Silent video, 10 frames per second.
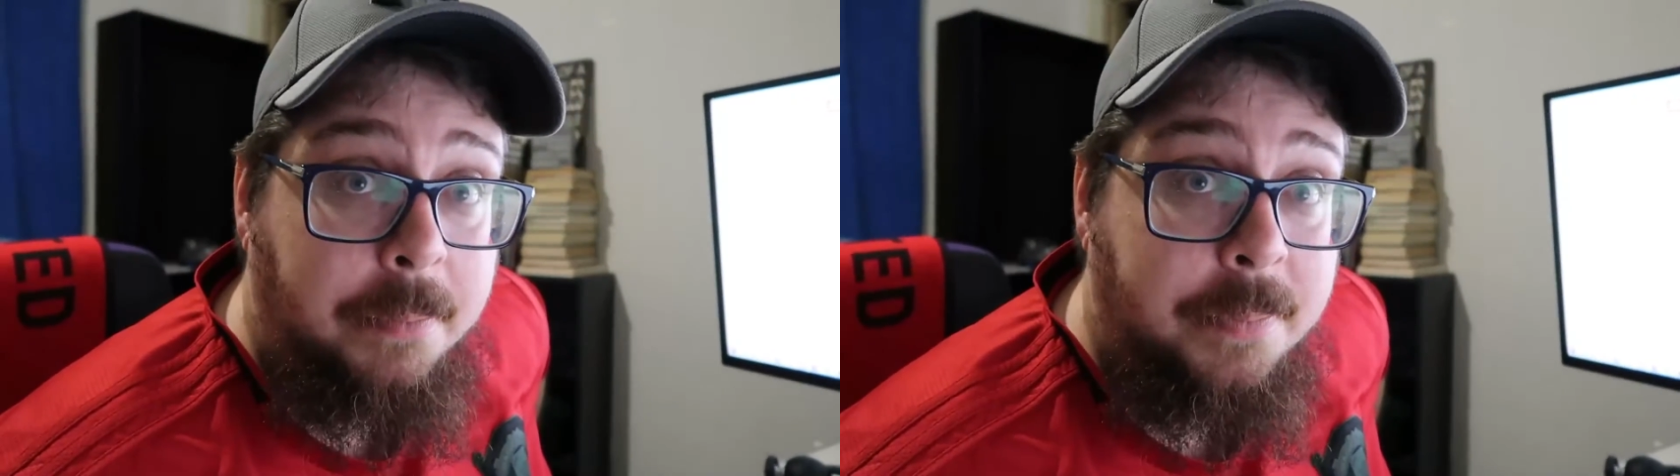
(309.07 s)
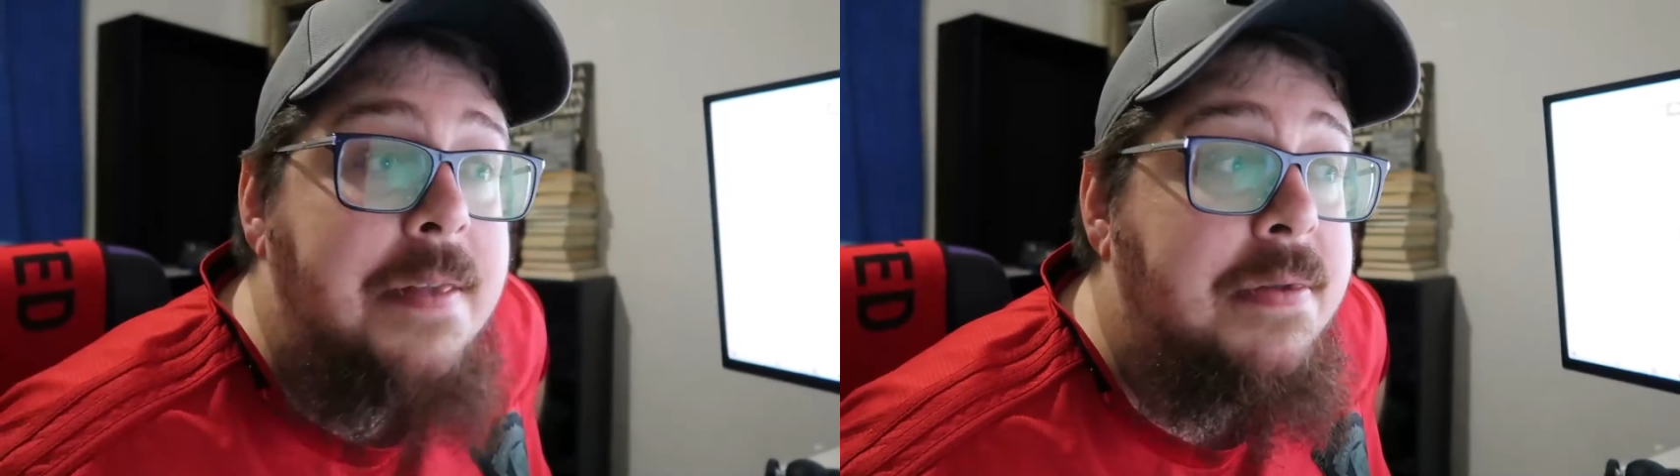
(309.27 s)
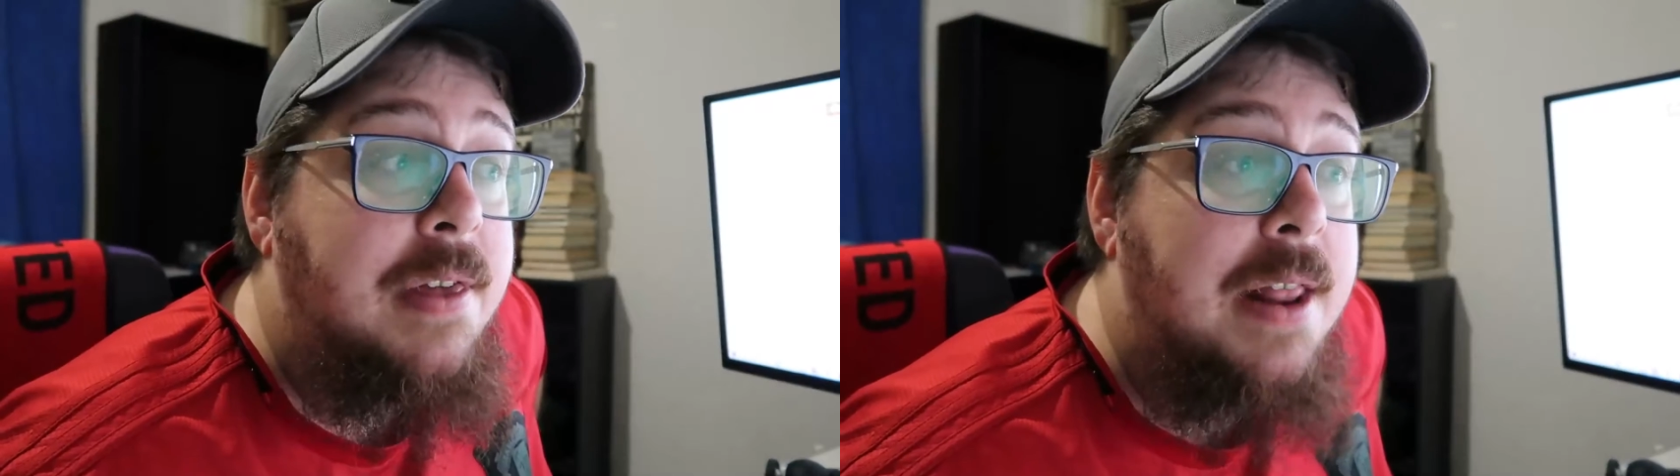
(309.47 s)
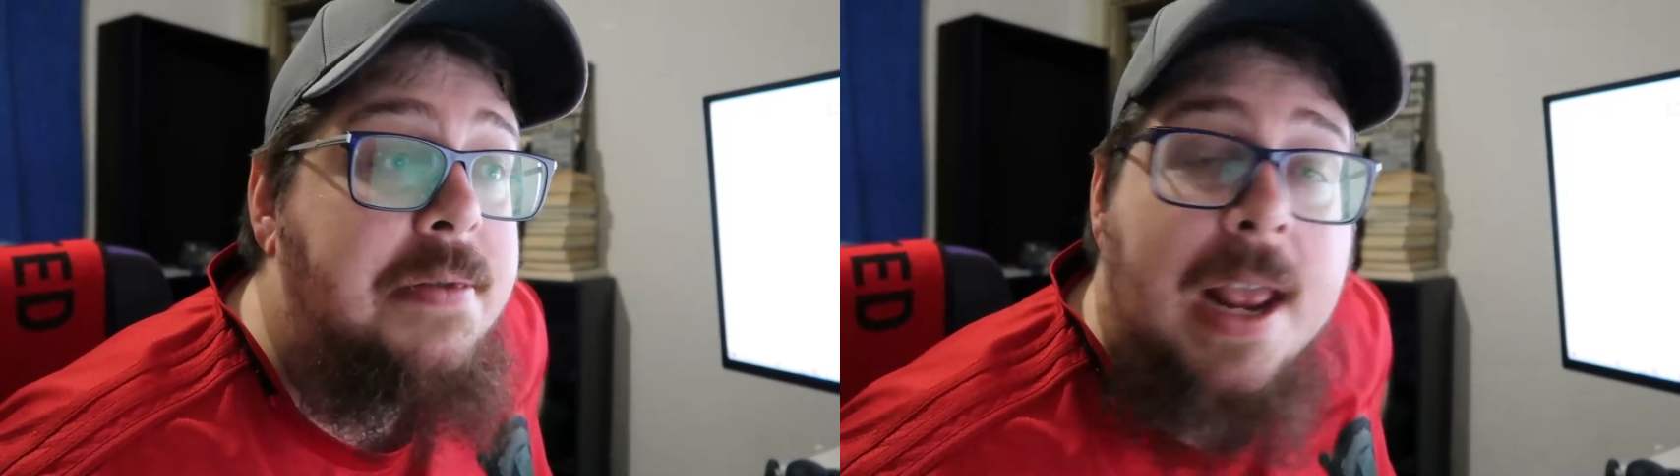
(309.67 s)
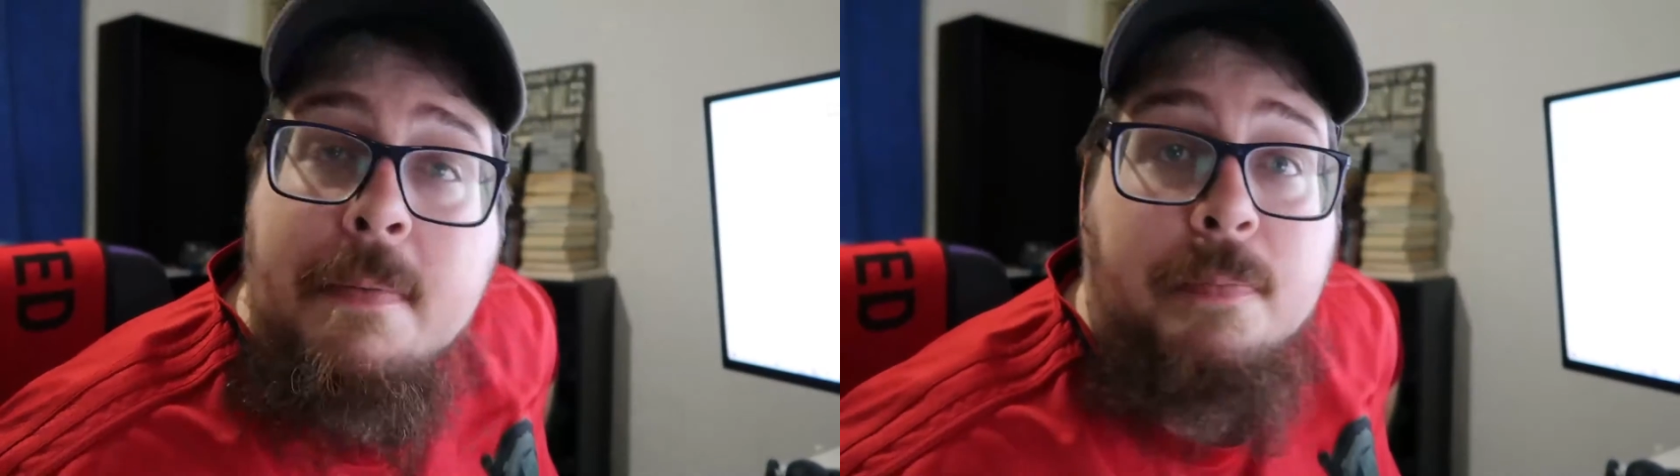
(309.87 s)
and
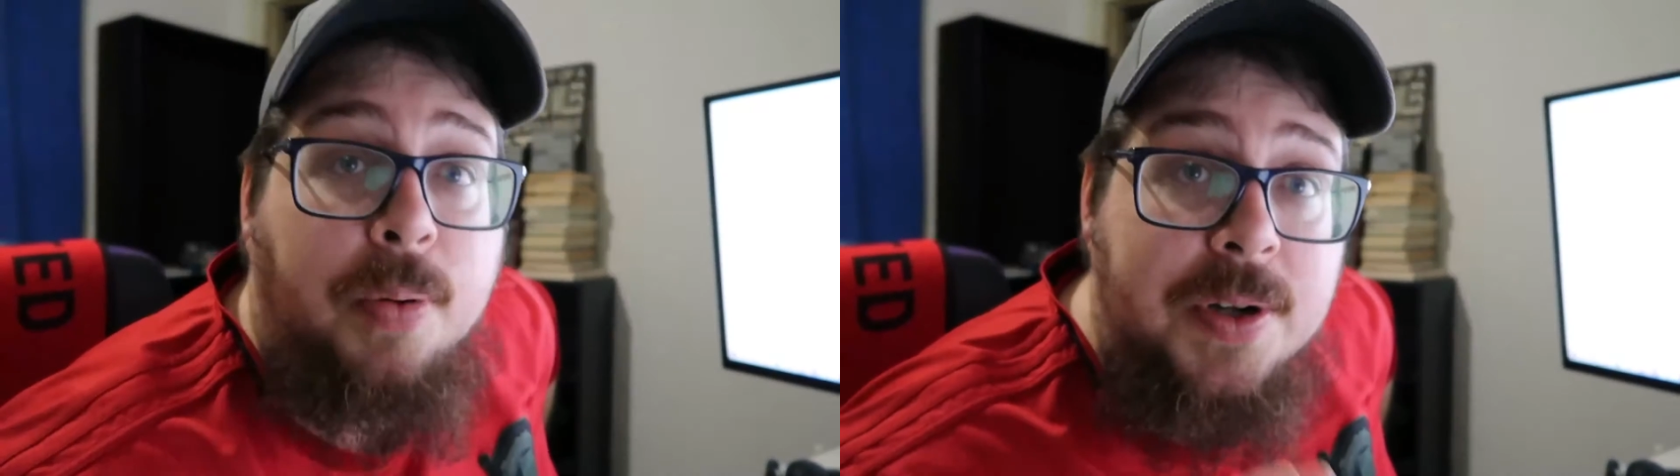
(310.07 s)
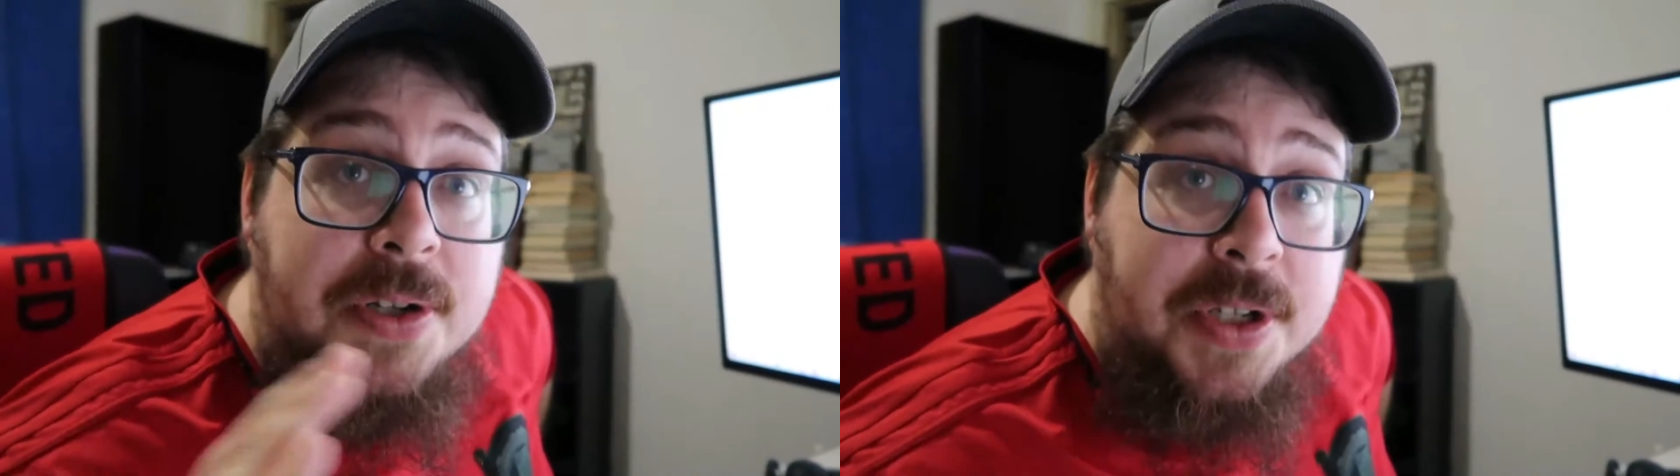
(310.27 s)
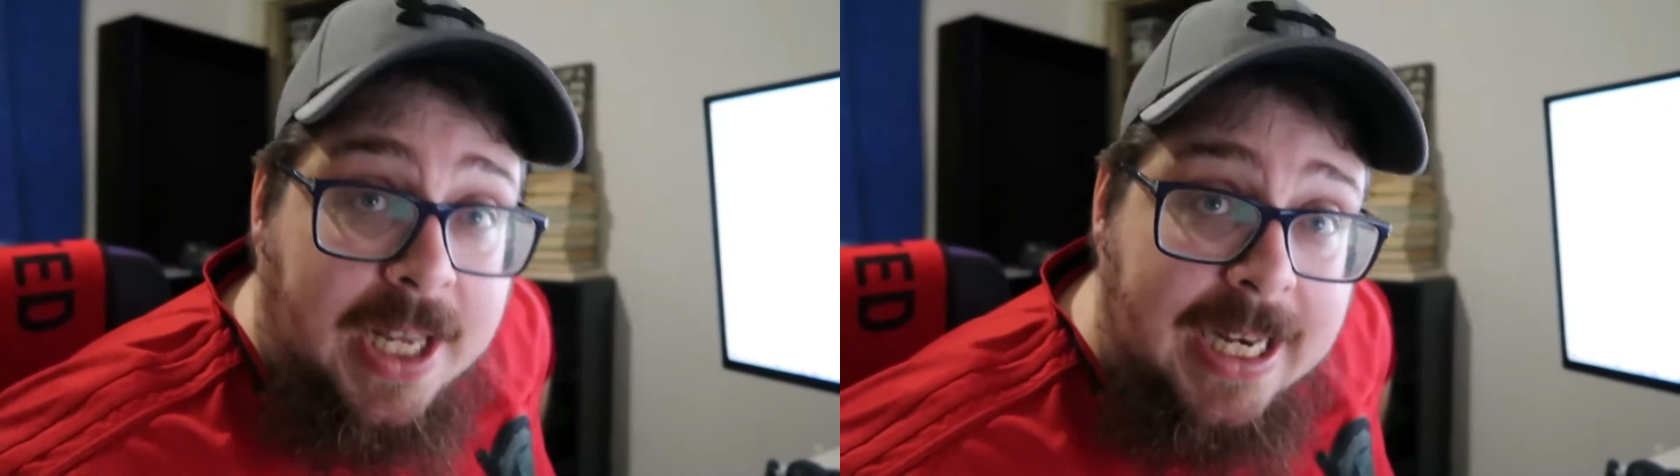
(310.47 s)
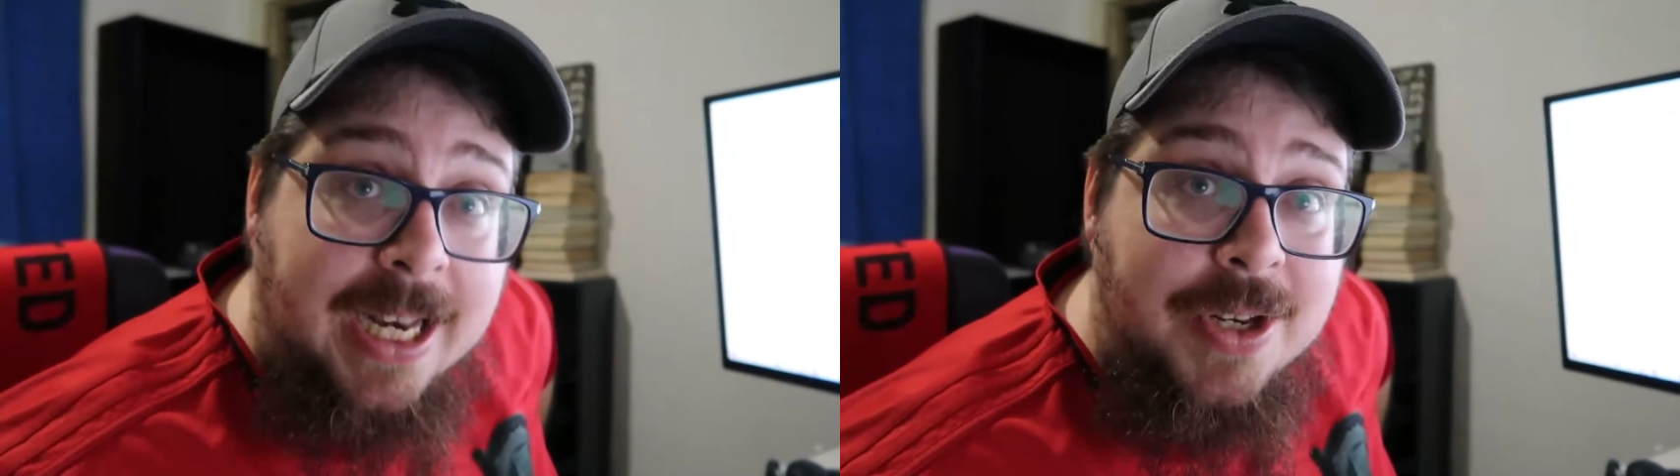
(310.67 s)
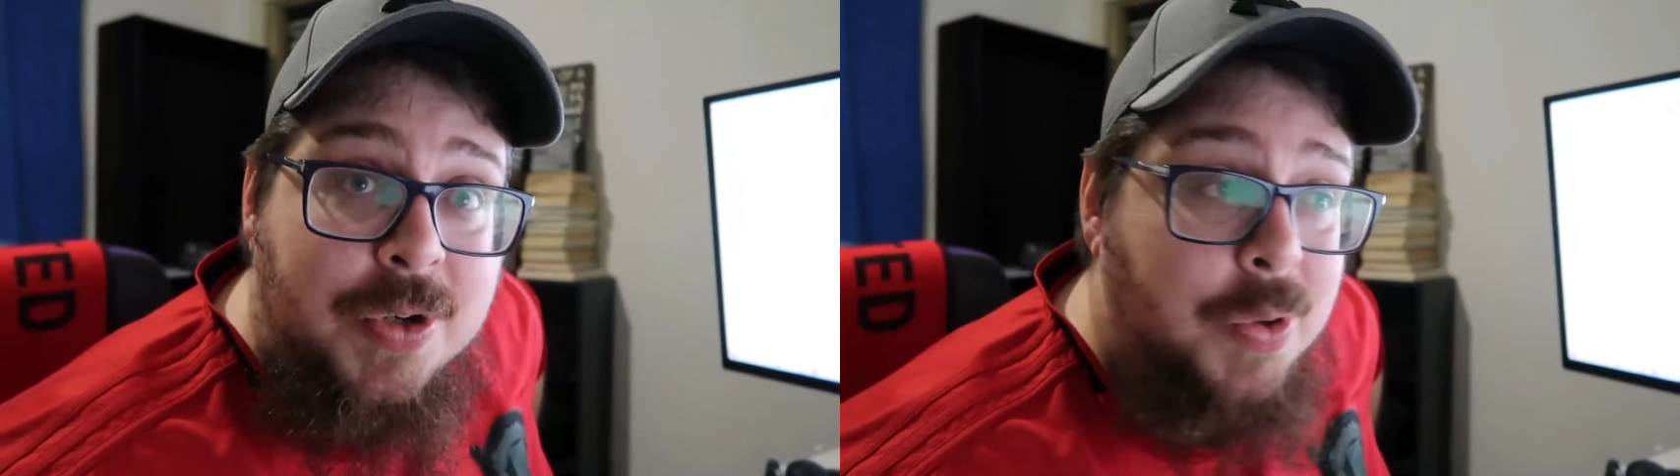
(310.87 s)
then they proceeded